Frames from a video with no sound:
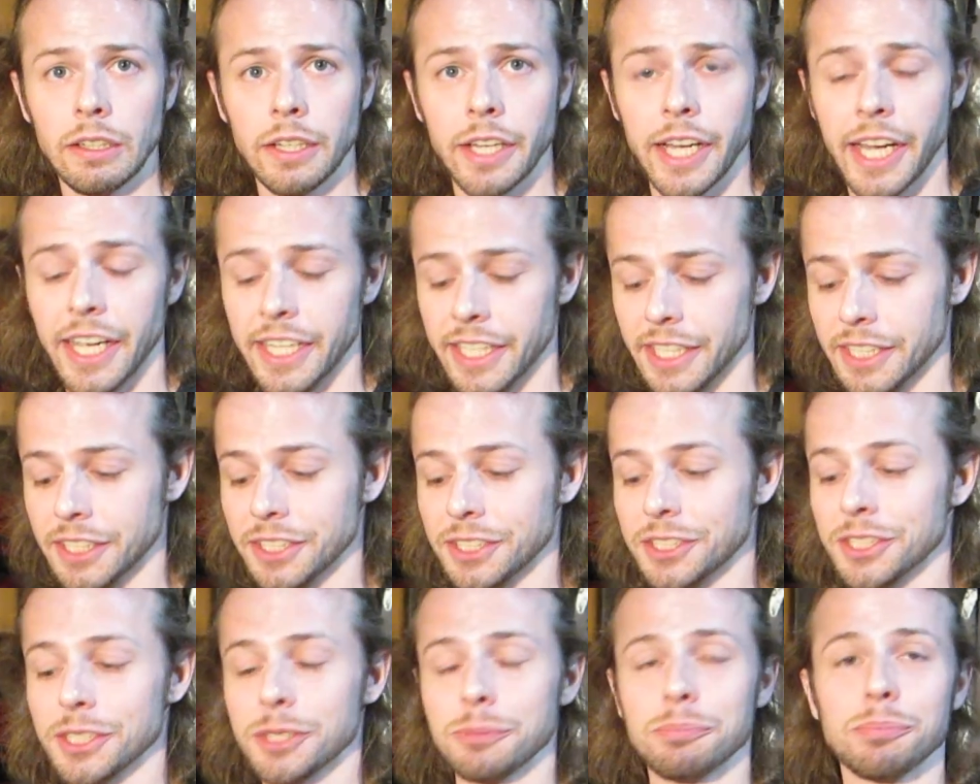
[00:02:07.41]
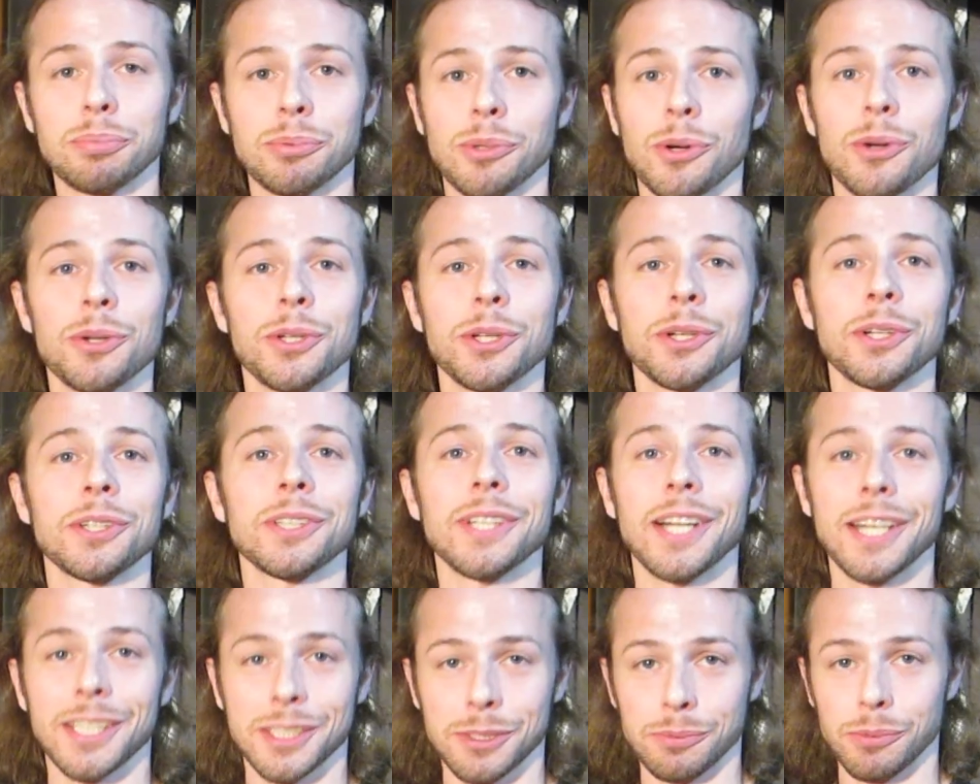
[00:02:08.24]
And then you just broke your
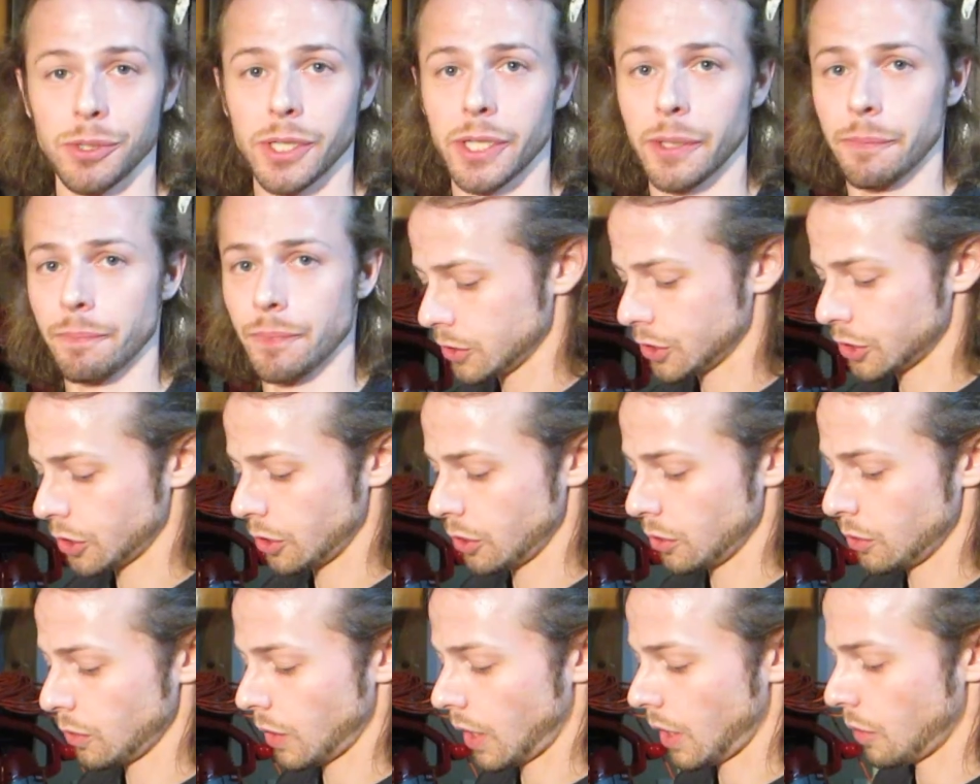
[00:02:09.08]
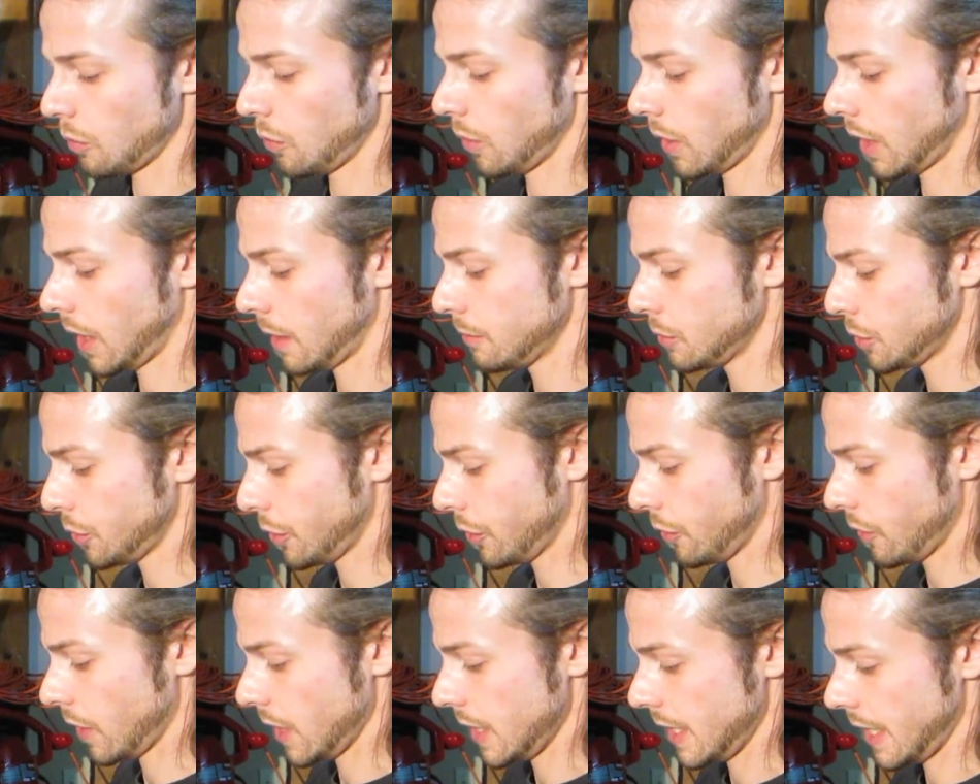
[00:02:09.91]
clock spring. So what I'm
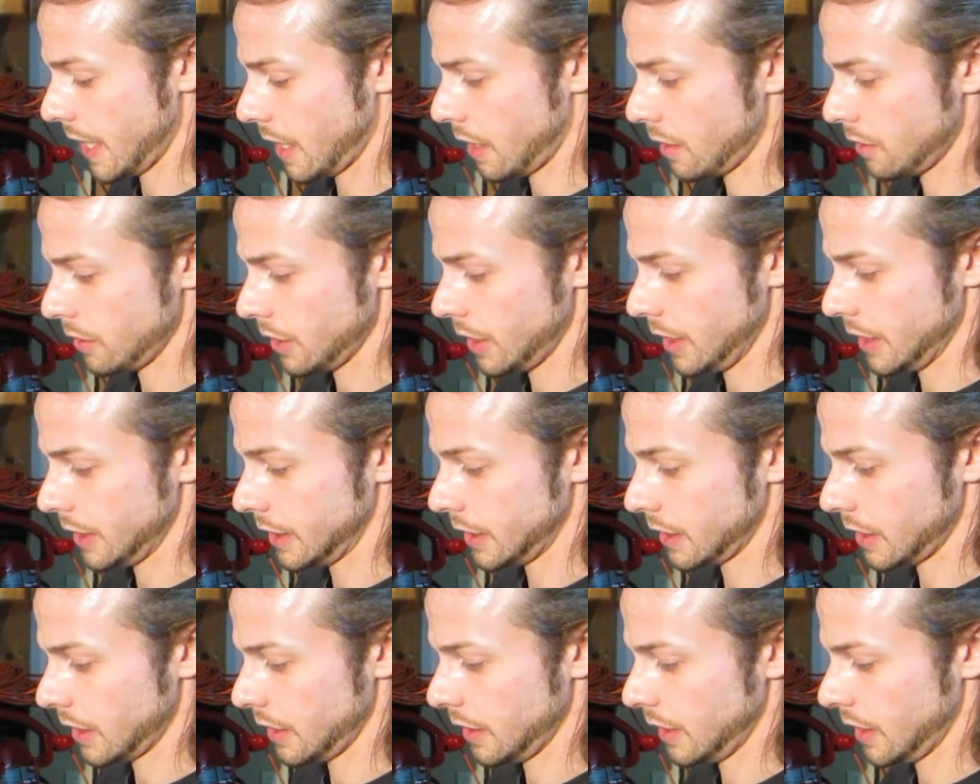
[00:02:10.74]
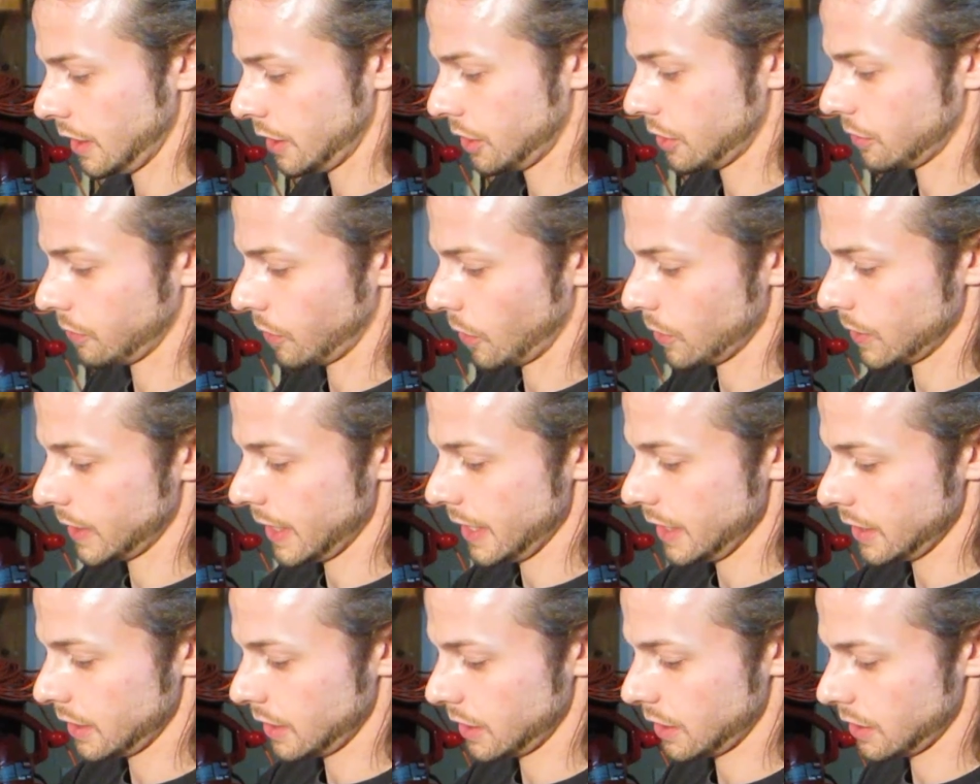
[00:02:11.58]
doing right now is this
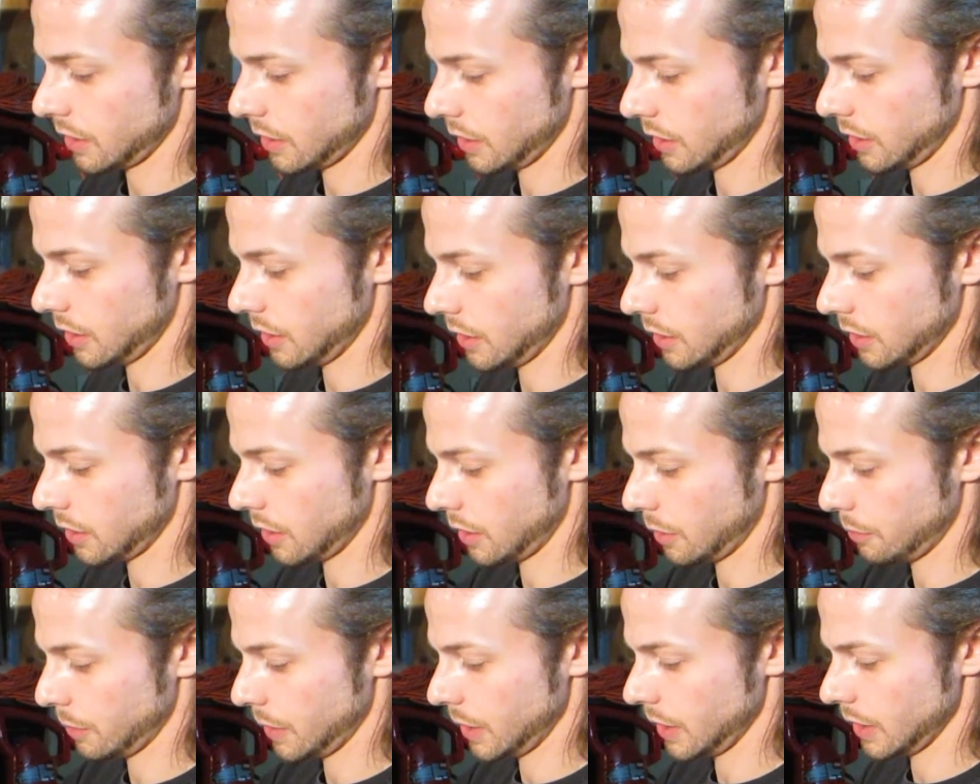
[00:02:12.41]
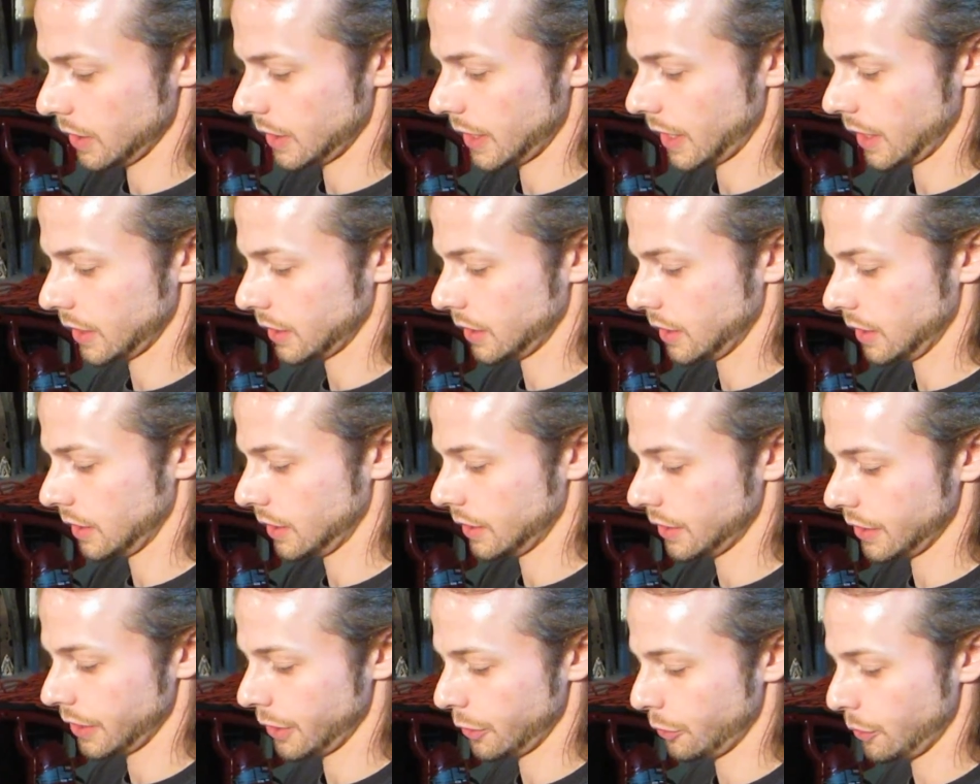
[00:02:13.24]
rotates. This is gonna be attached to the
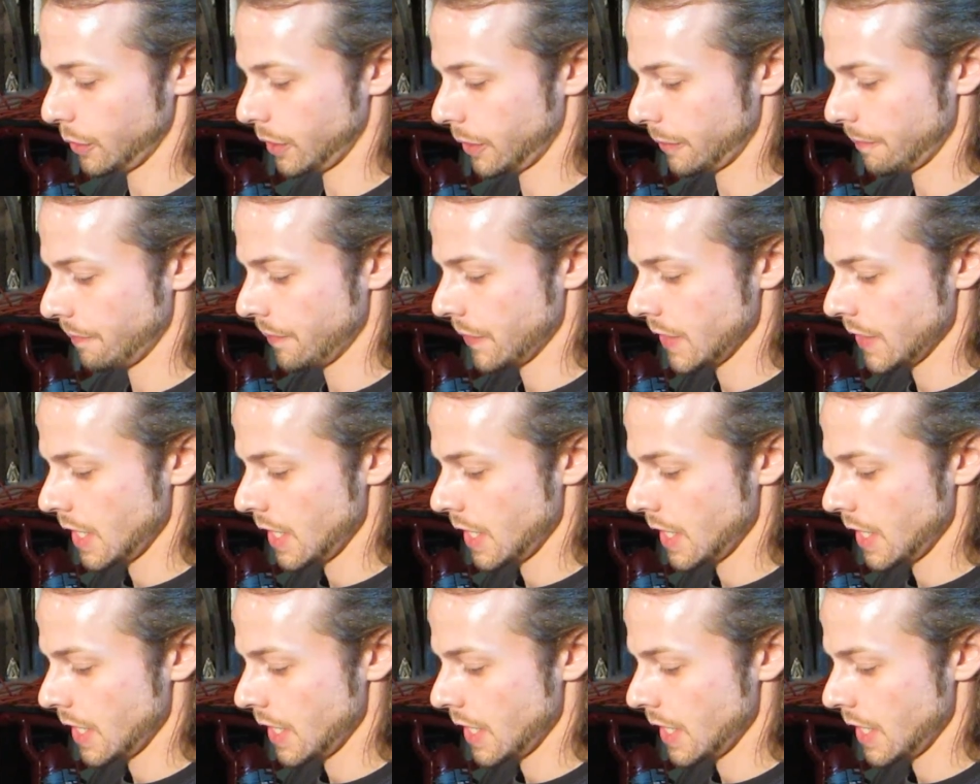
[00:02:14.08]
steering wheel.